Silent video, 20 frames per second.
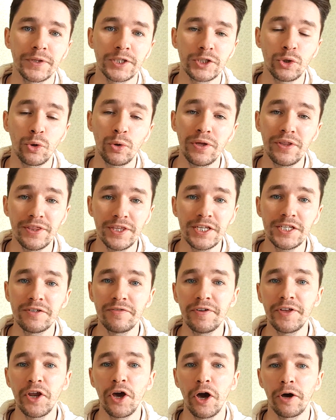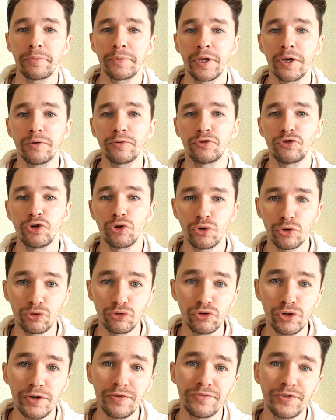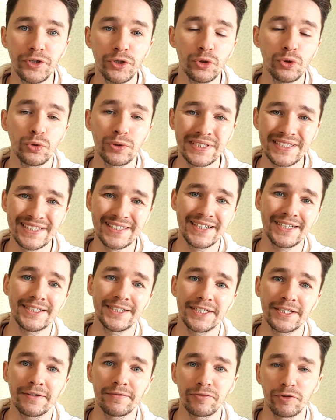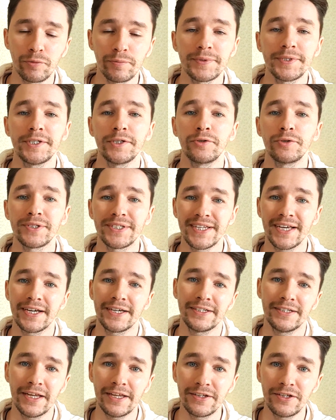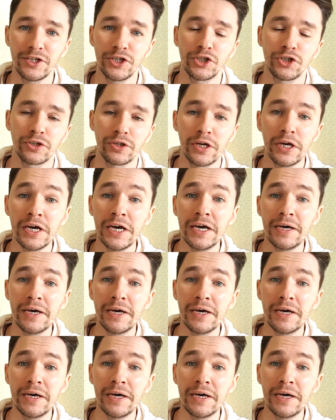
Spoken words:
So in this video I'm going to review Starting from Zero second edition